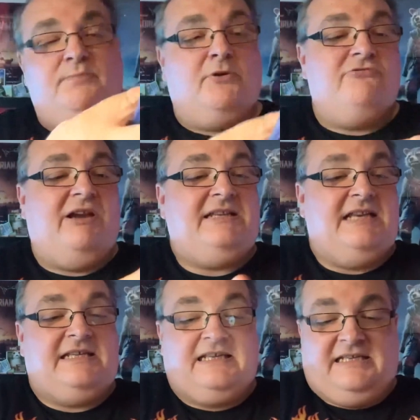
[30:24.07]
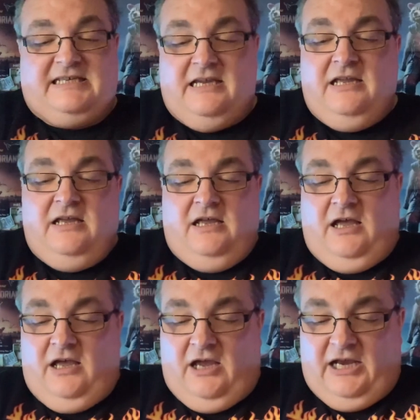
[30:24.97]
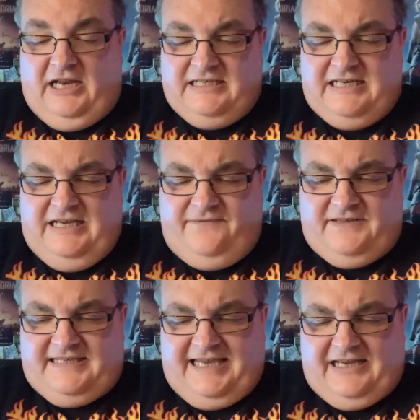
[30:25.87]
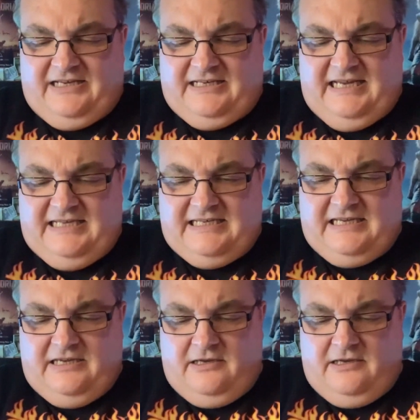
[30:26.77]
Blu-ray discs. Uh, and underneath the second disc,